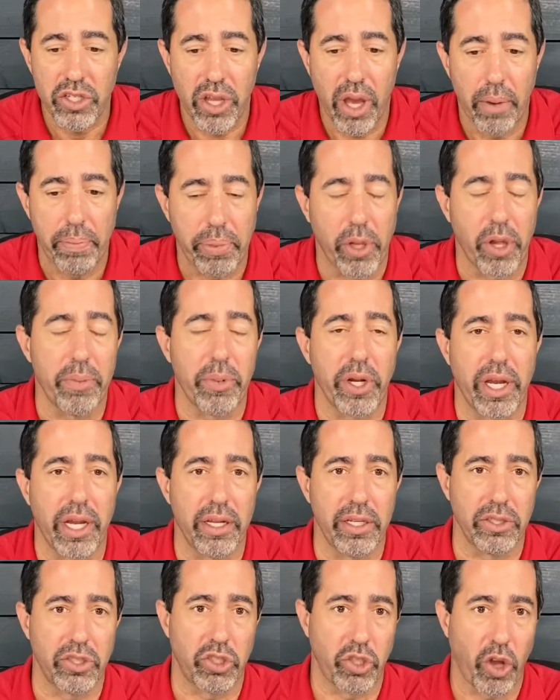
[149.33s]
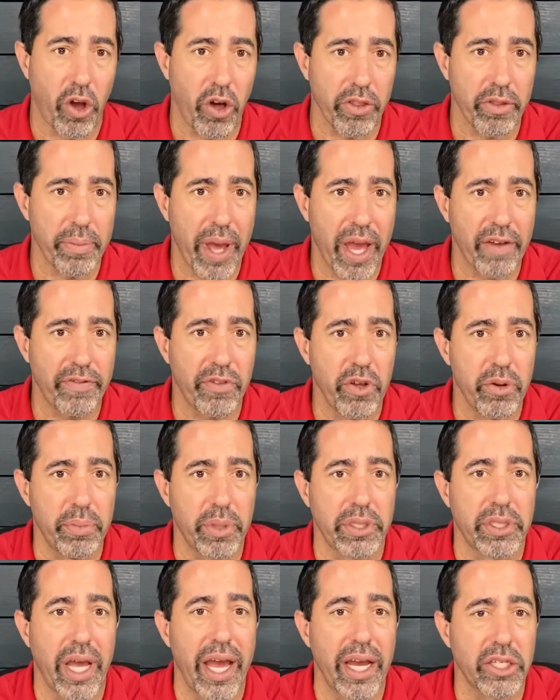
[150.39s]
a plumber can install the backflow,
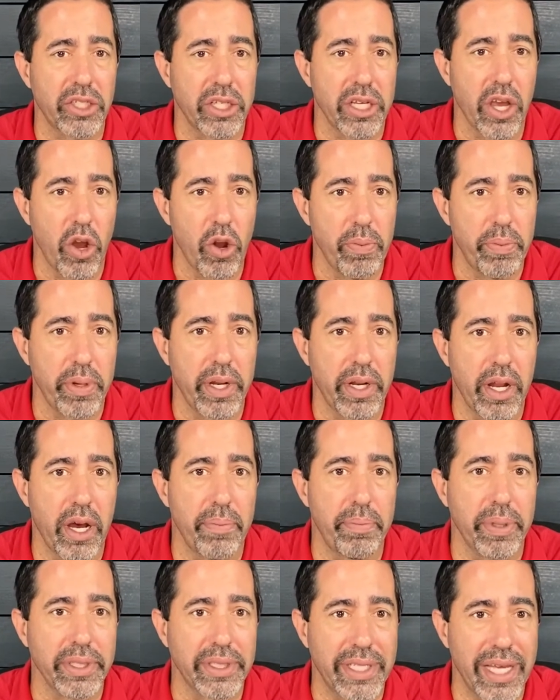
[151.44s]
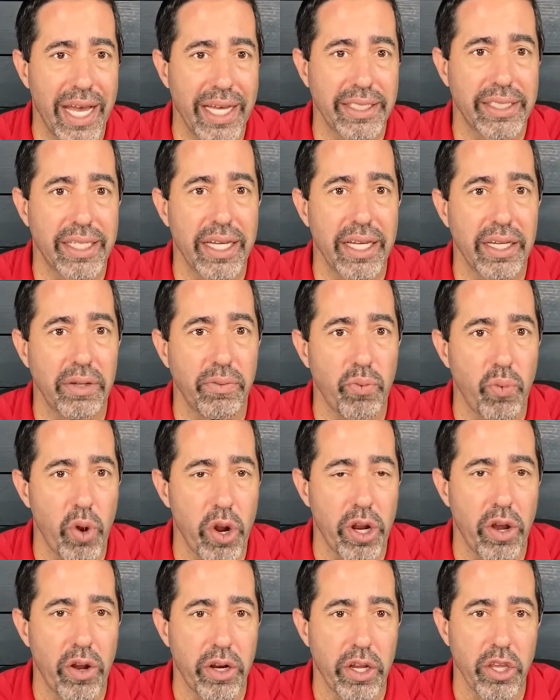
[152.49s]
but to actually open it up and test it and
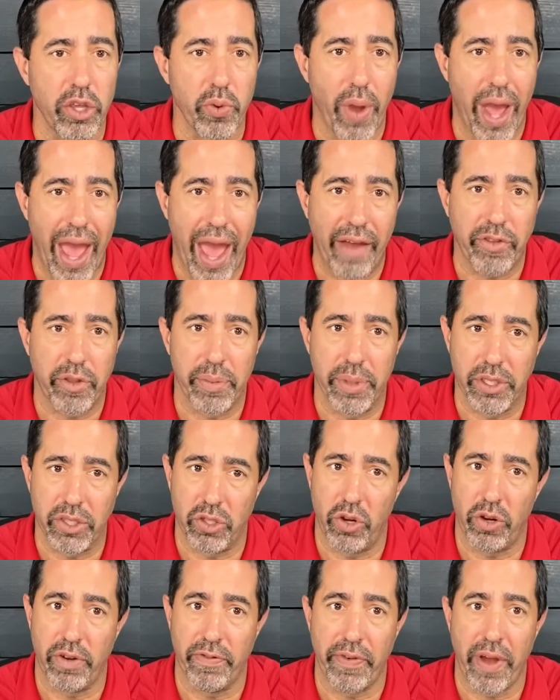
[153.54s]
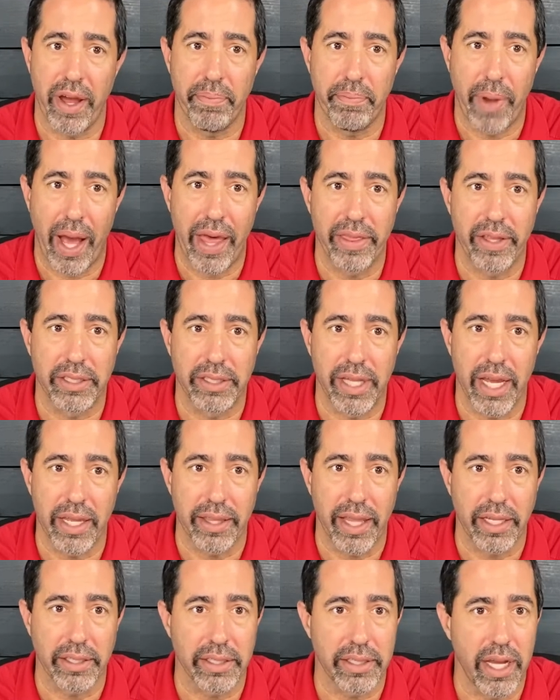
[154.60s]
work on it, you have to be certified by the state.
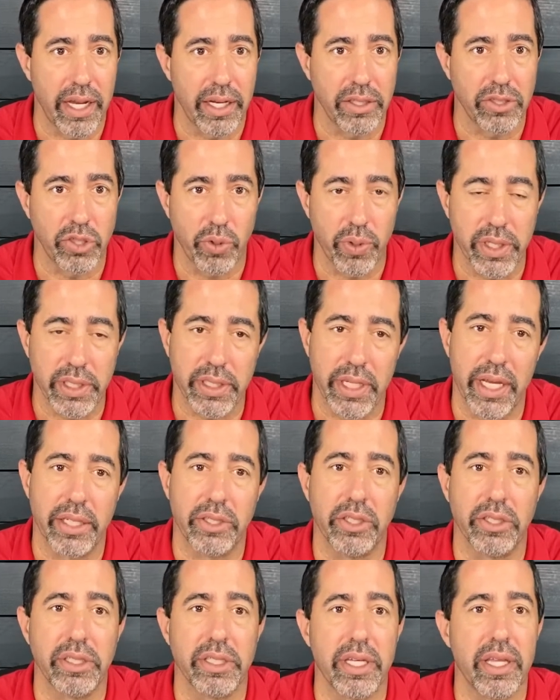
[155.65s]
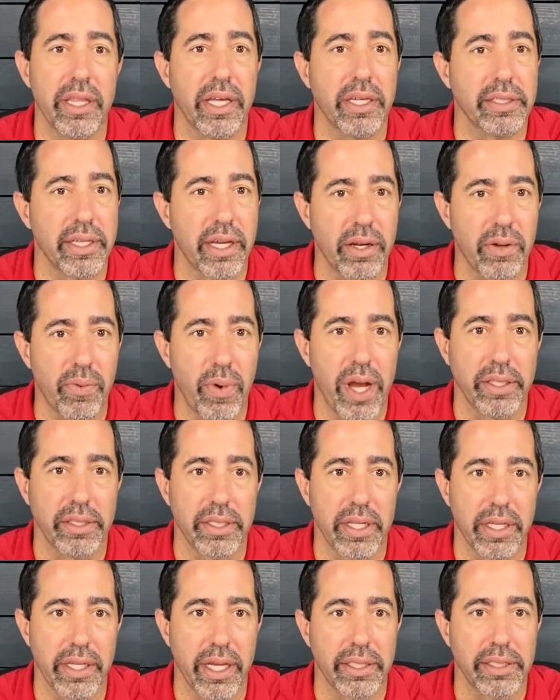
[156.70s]
That's not a Joyce agency, that's not a Watts
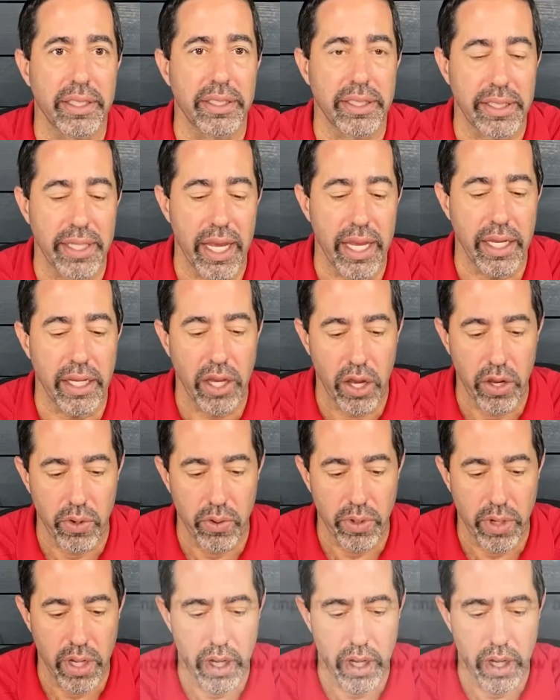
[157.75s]
thing, that's a state code.